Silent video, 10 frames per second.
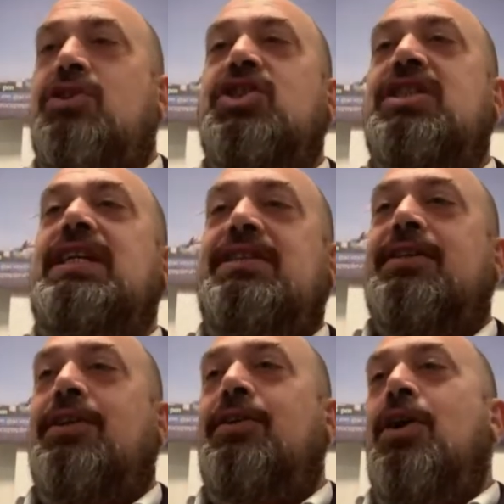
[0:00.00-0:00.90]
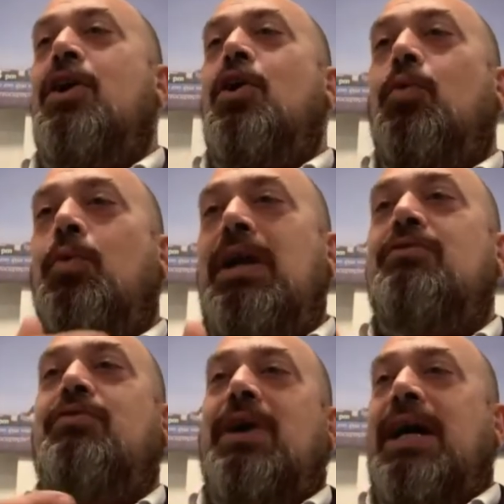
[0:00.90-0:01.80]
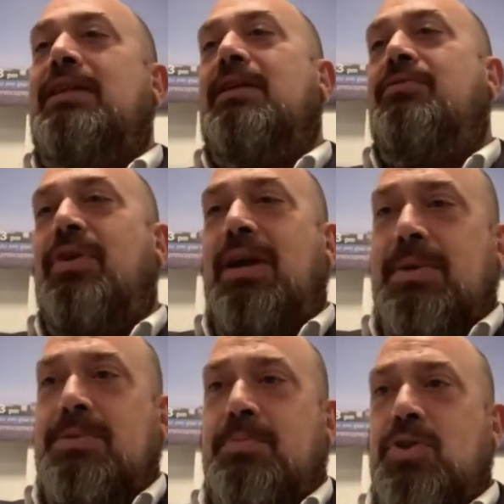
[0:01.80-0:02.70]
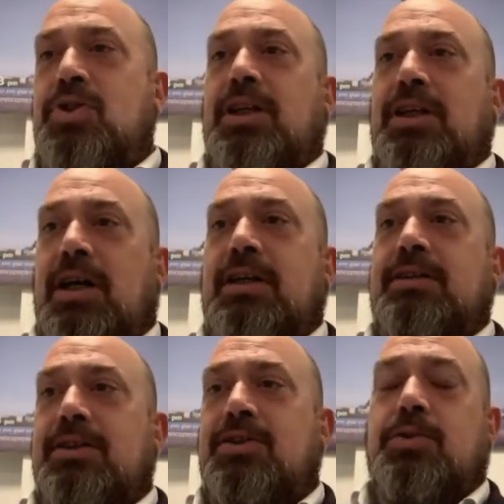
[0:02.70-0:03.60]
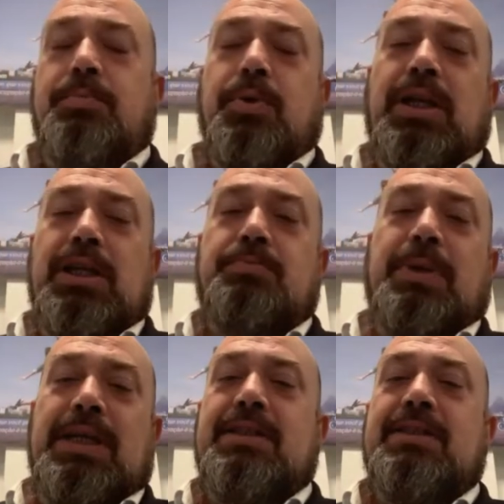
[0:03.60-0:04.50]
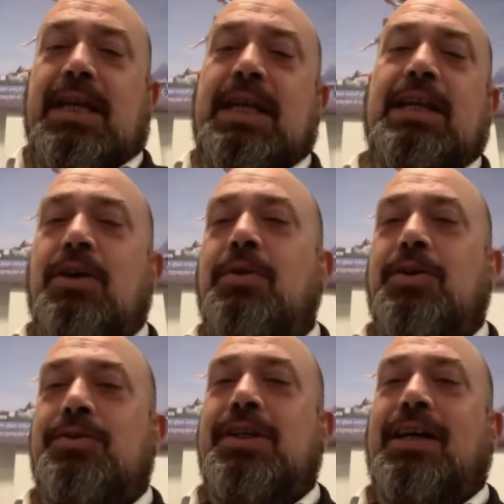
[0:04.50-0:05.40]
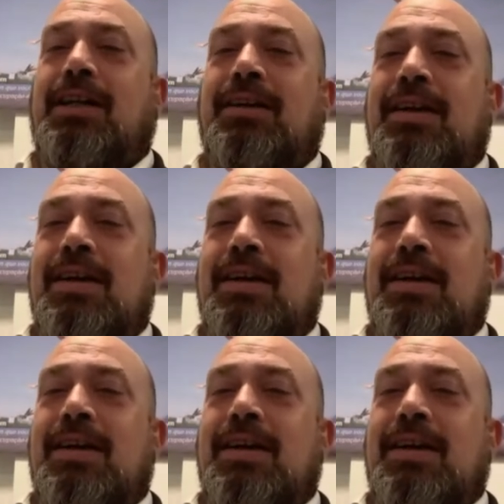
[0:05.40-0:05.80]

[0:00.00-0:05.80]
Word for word: season, we invite a famous Brazilian artist to put his pieces in our hotel